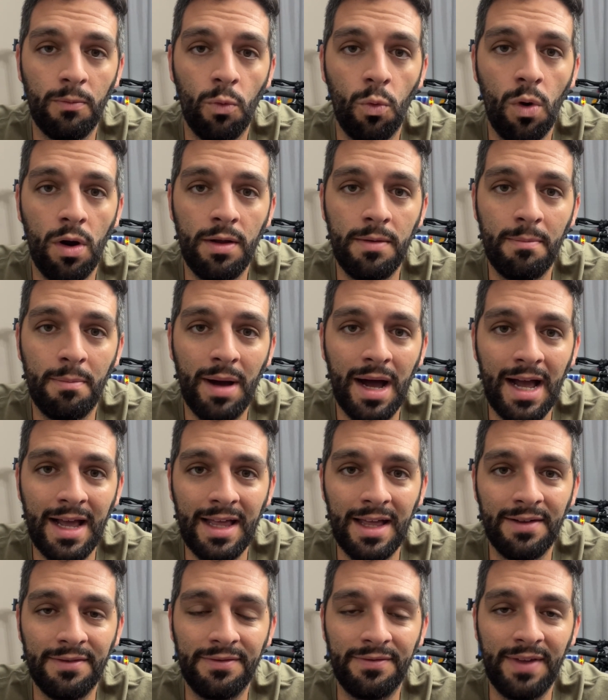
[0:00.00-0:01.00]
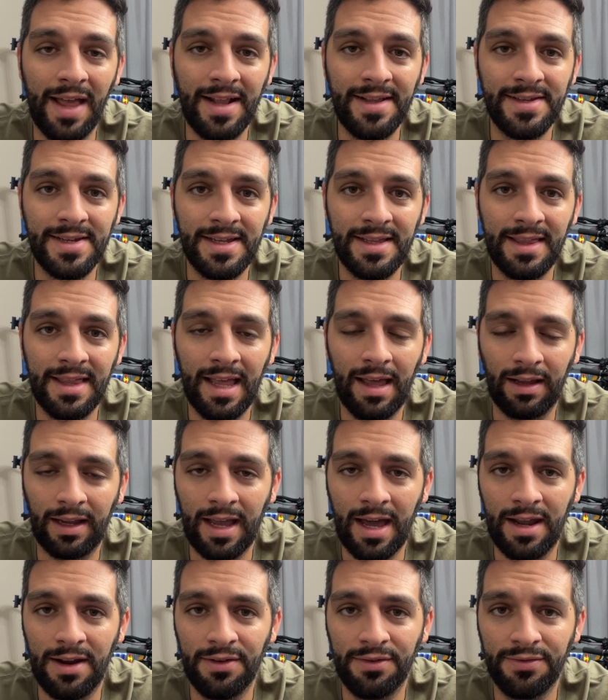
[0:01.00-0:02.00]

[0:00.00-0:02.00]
one by Aventon that kind of